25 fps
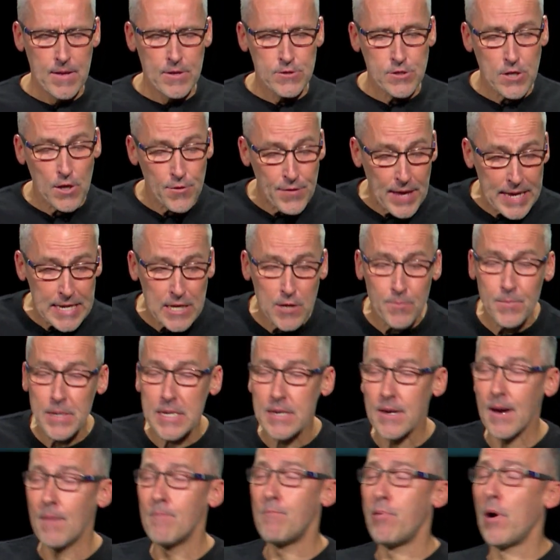so they can
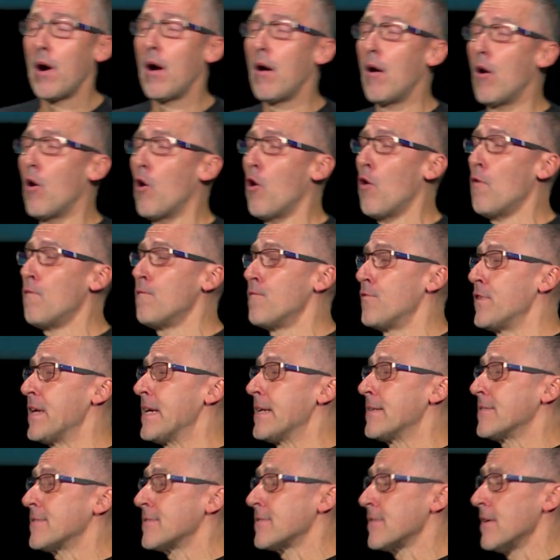become part of
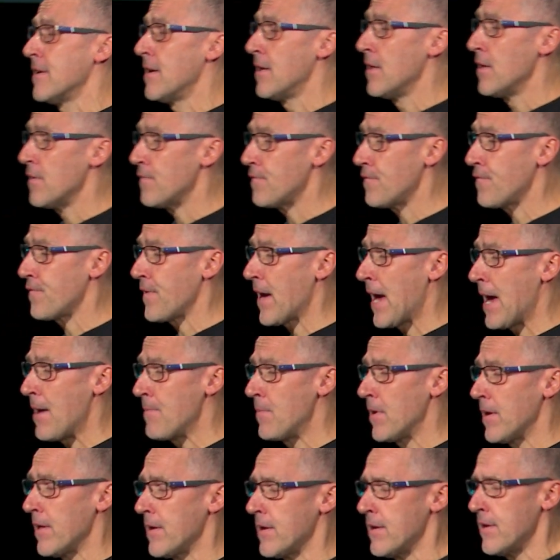this
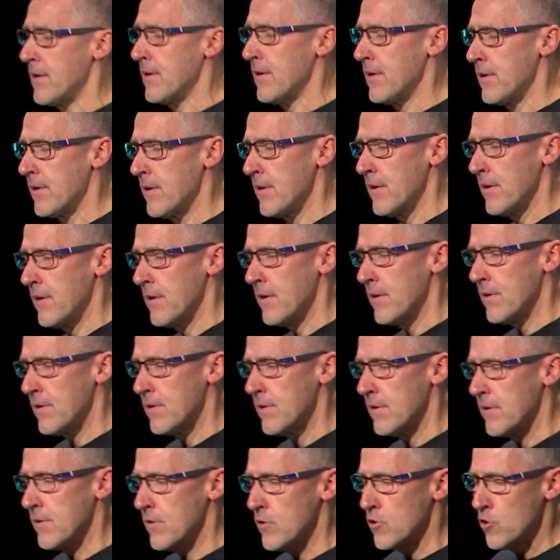family,
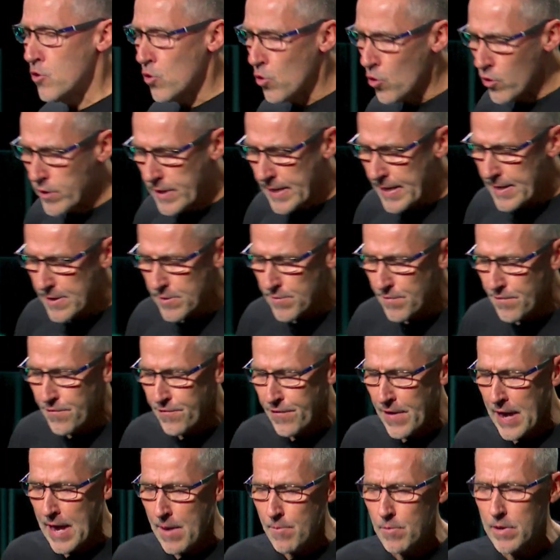your kingdom
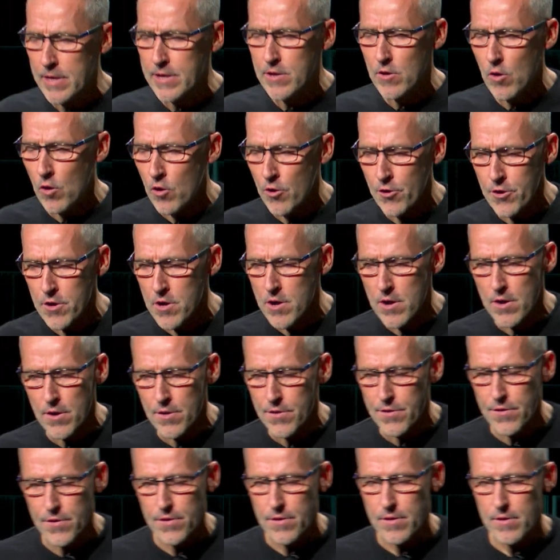family on
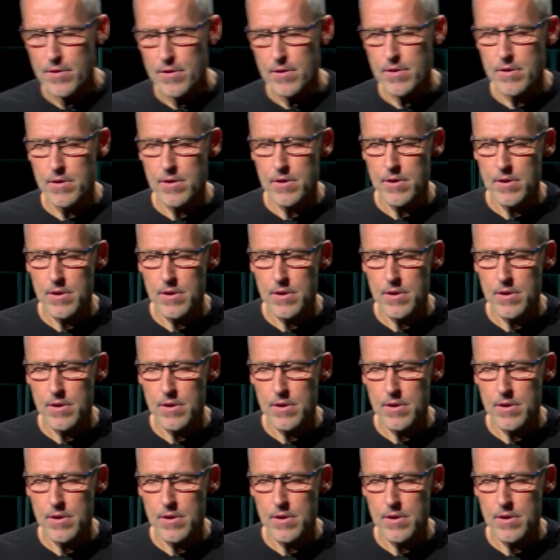earth. Yes.